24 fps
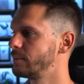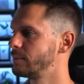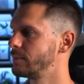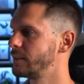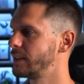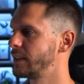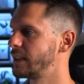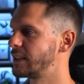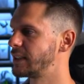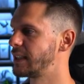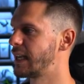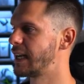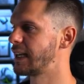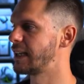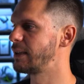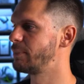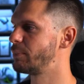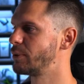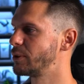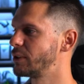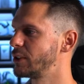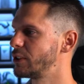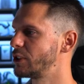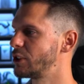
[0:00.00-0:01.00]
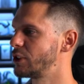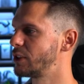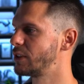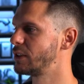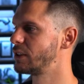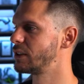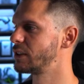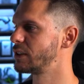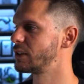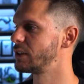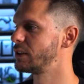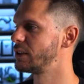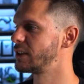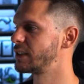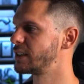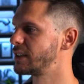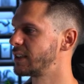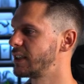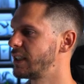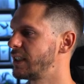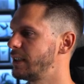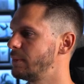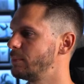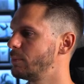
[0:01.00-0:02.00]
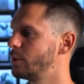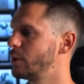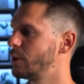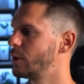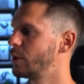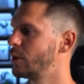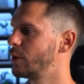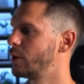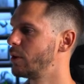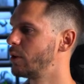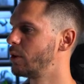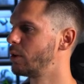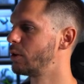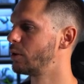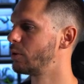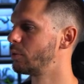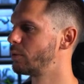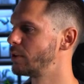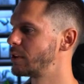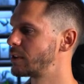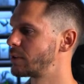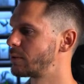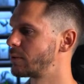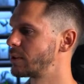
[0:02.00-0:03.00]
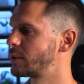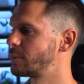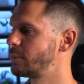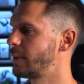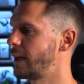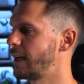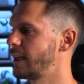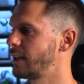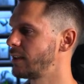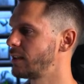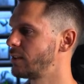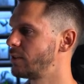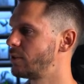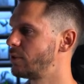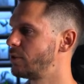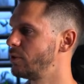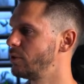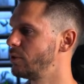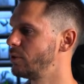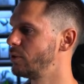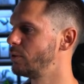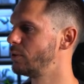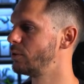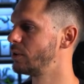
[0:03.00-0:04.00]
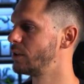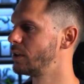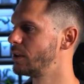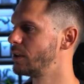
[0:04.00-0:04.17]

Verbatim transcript: exactly positioned the same with respect to